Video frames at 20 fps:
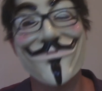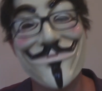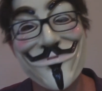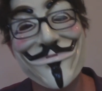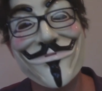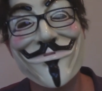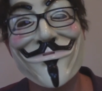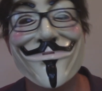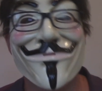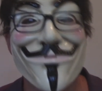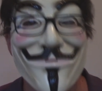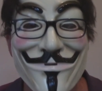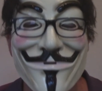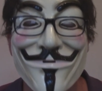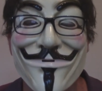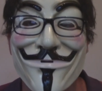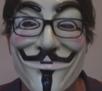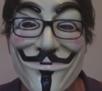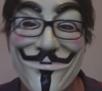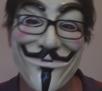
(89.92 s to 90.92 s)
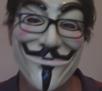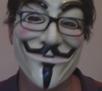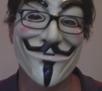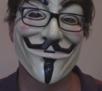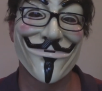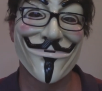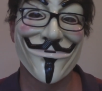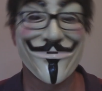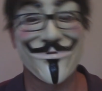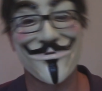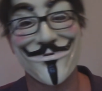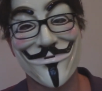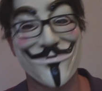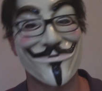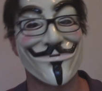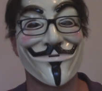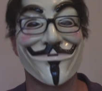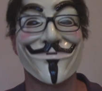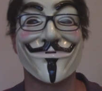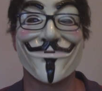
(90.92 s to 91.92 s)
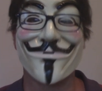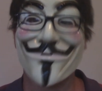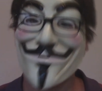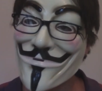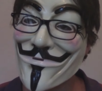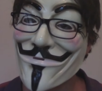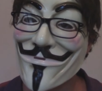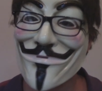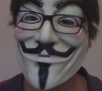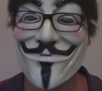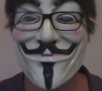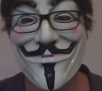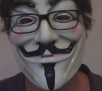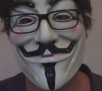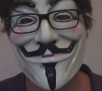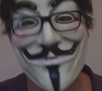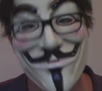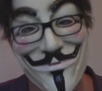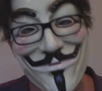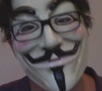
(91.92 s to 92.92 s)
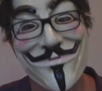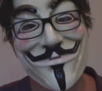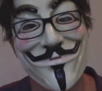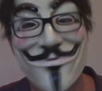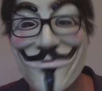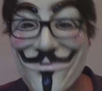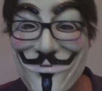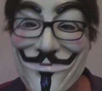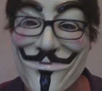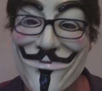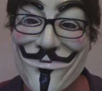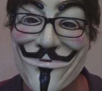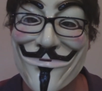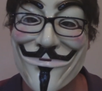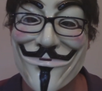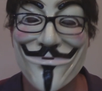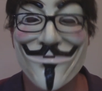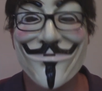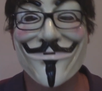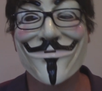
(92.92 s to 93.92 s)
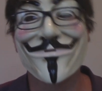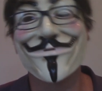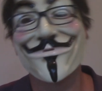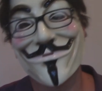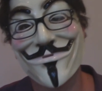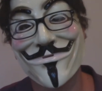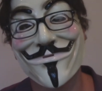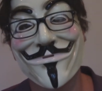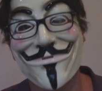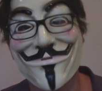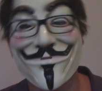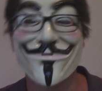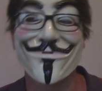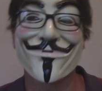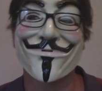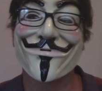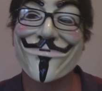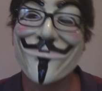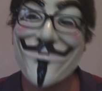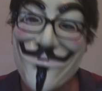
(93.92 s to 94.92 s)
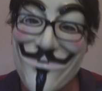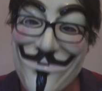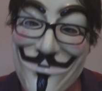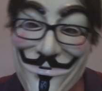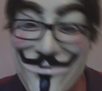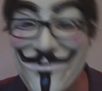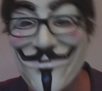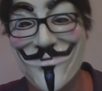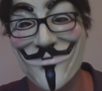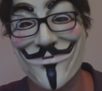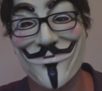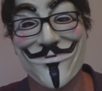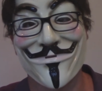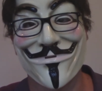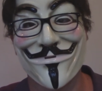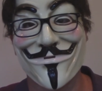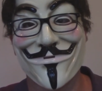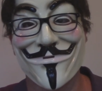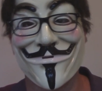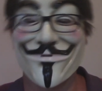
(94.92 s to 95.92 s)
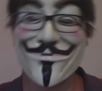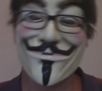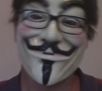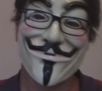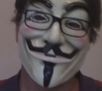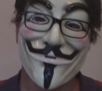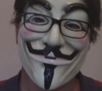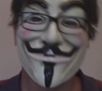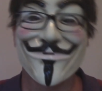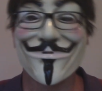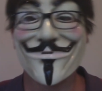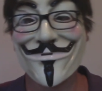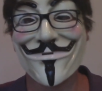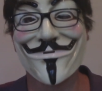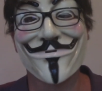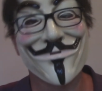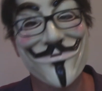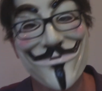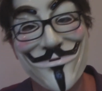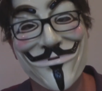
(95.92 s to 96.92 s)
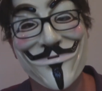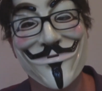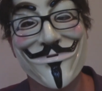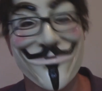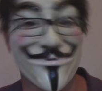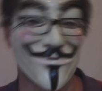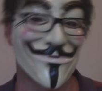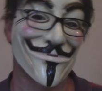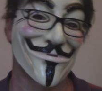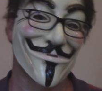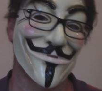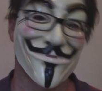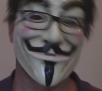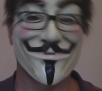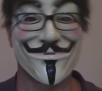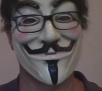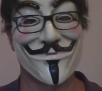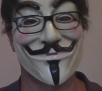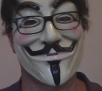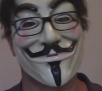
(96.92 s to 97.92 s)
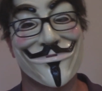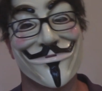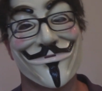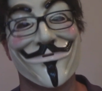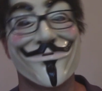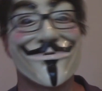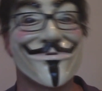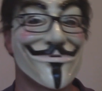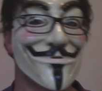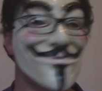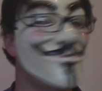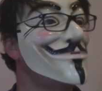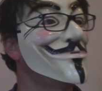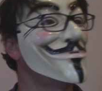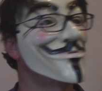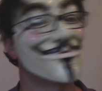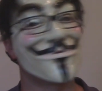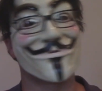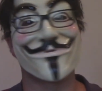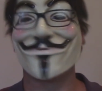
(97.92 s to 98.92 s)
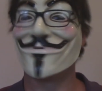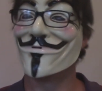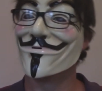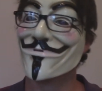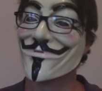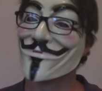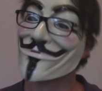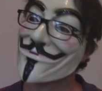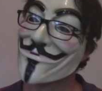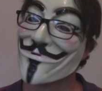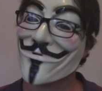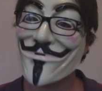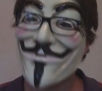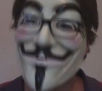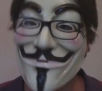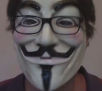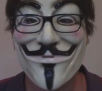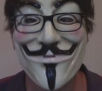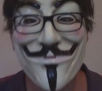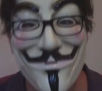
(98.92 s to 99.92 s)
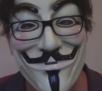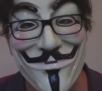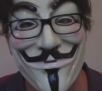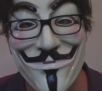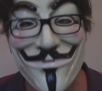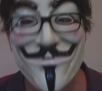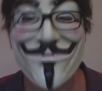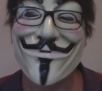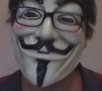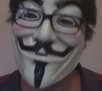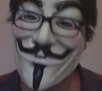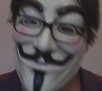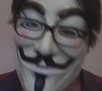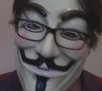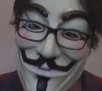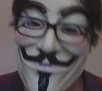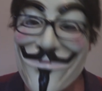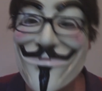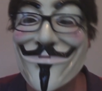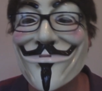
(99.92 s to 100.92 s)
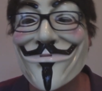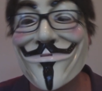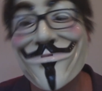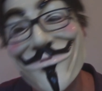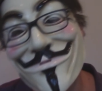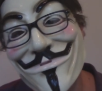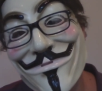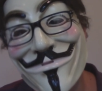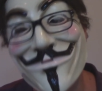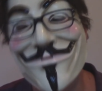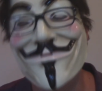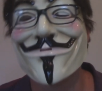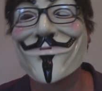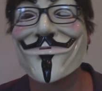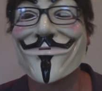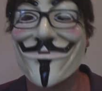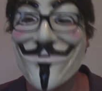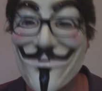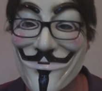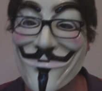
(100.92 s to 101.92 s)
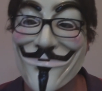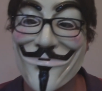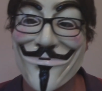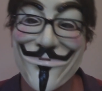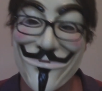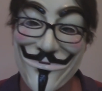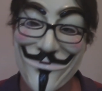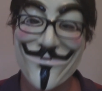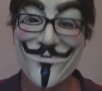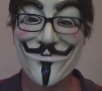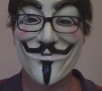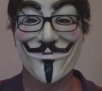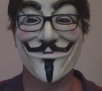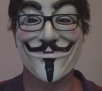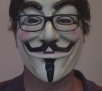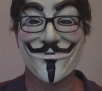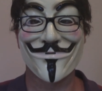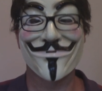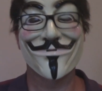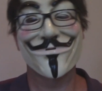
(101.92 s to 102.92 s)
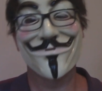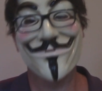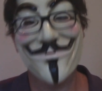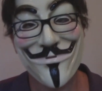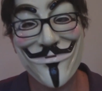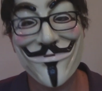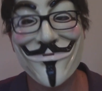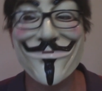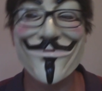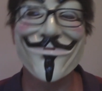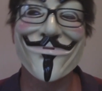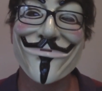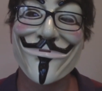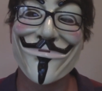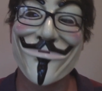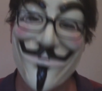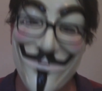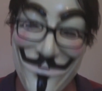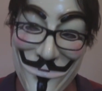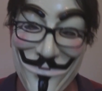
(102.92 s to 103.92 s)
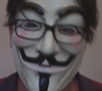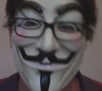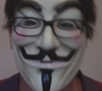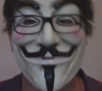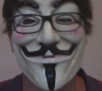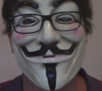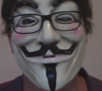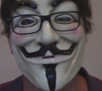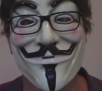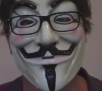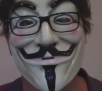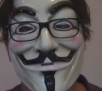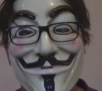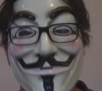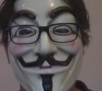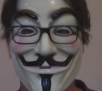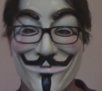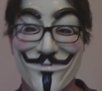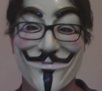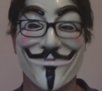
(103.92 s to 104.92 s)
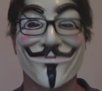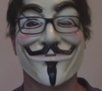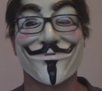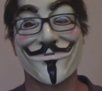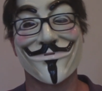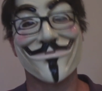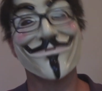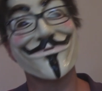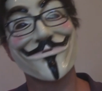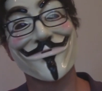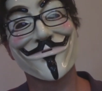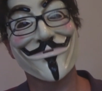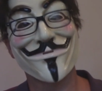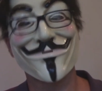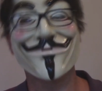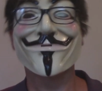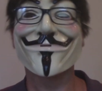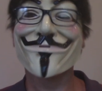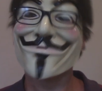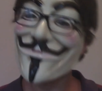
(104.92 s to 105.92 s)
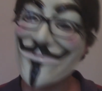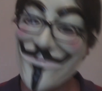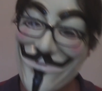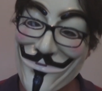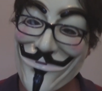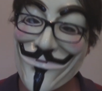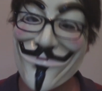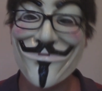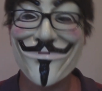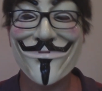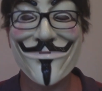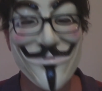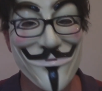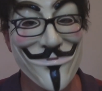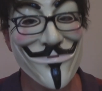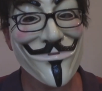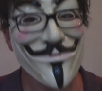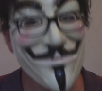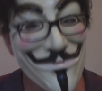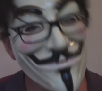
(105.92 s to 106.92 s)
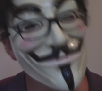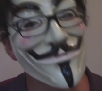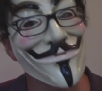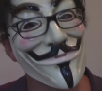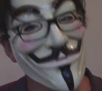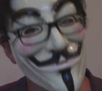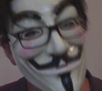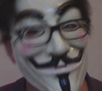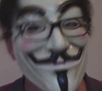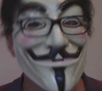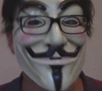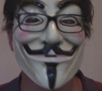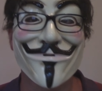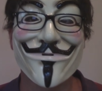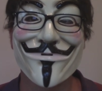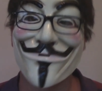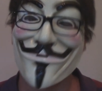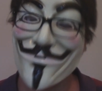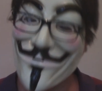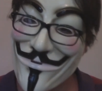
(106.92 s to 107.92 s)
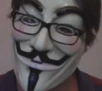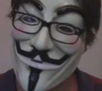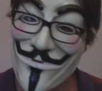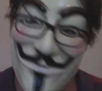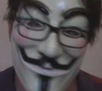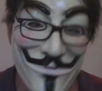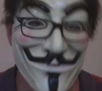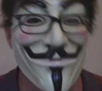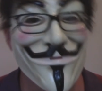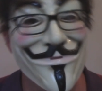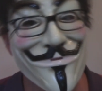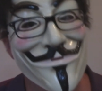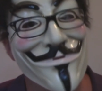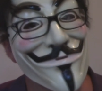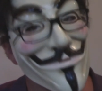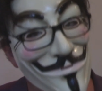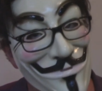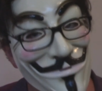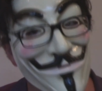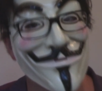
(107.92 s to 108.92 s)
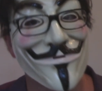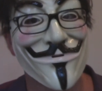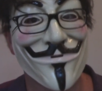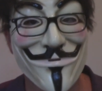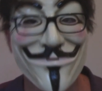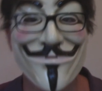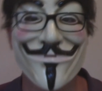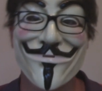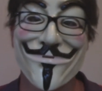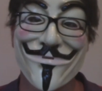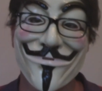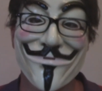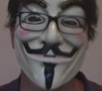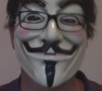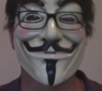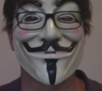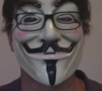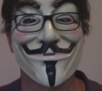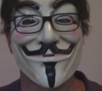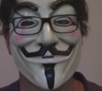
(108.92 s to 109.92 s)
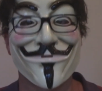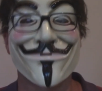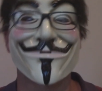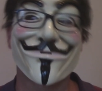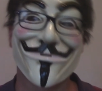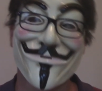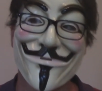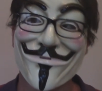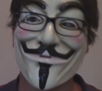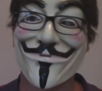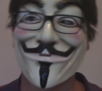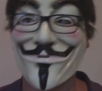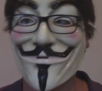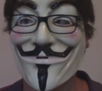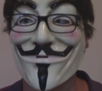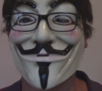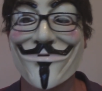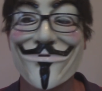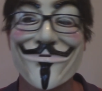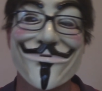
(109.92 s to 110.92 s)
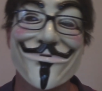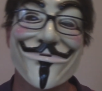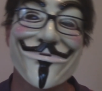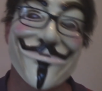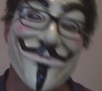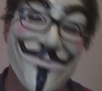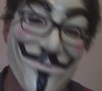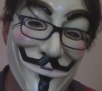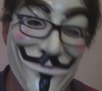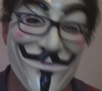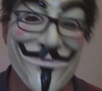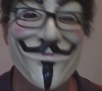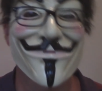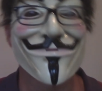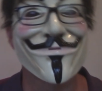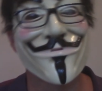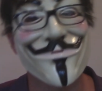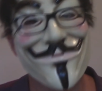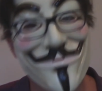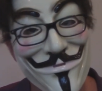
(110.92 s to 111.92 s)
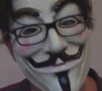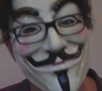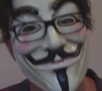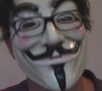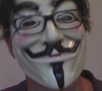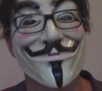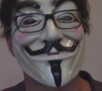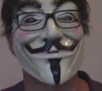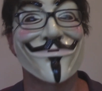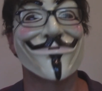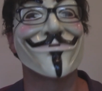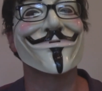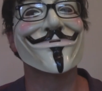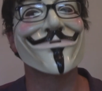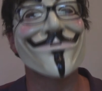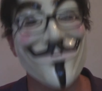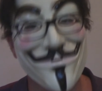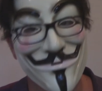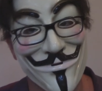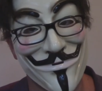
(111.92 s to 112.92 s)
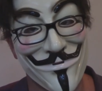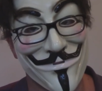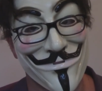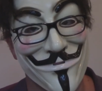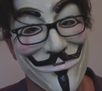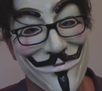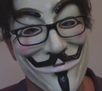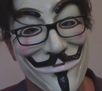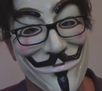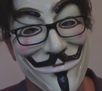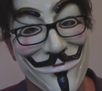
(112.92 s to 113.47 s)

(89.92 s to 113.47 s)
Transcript: The answer to this is not good enough from Terry May. He should have said, yes, all the paedophiles in the House of Parliament and all the paedophiles in the House of Lords must undergo a CRB check to continue in their work. That way we would win back some confidence from the general public that we are cleaning the Houses of Parliament and the Houses of Lords of these paedophile scum.